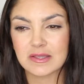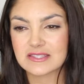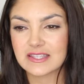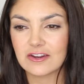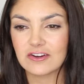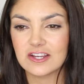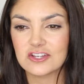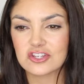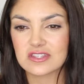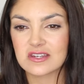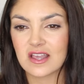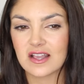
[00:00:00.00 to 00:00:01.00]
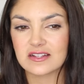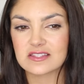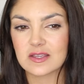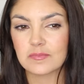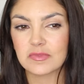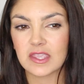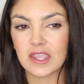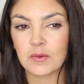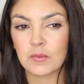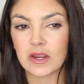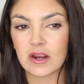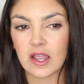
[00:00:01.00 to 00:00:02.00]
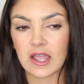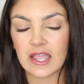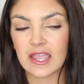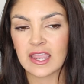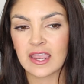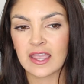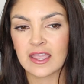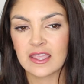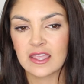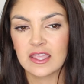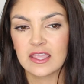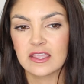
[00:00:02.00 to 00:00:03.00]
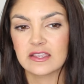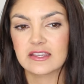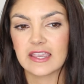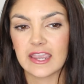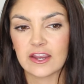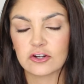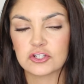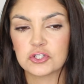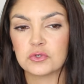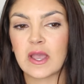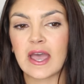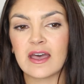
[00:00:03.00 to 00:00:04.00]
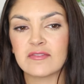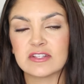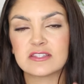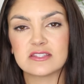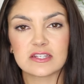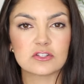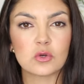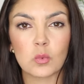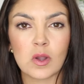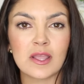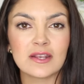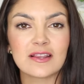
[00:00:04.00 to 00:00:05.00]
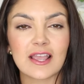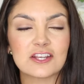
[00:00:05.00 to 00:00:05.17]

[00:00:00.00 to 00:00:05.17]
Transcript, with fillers: Mascara is just not something where I care to have and stick to one.